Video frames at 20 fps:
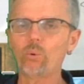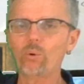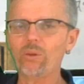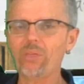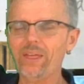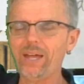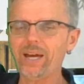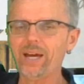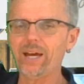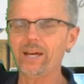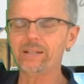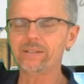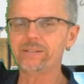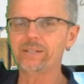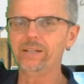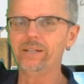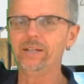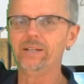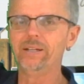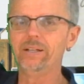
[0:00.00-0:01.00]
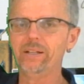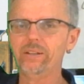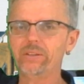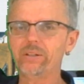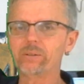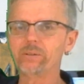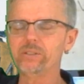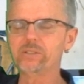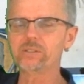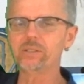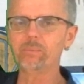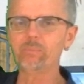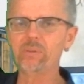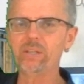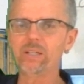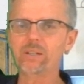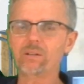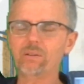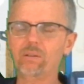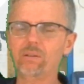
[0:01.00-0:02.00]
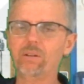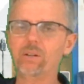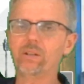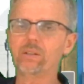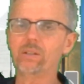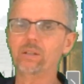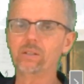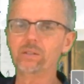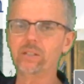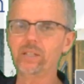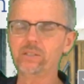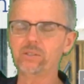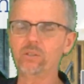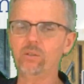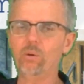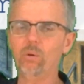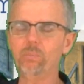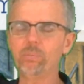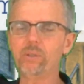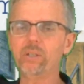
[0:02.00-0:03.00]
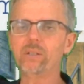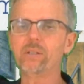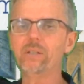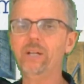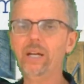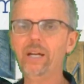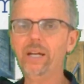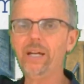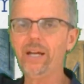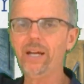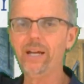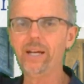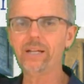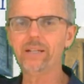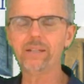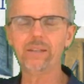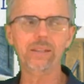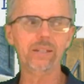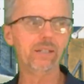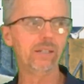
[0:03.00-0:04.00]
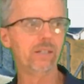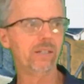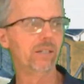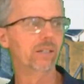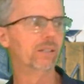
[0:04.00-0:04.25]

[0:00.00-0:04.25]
that there is something called lesson opener, and the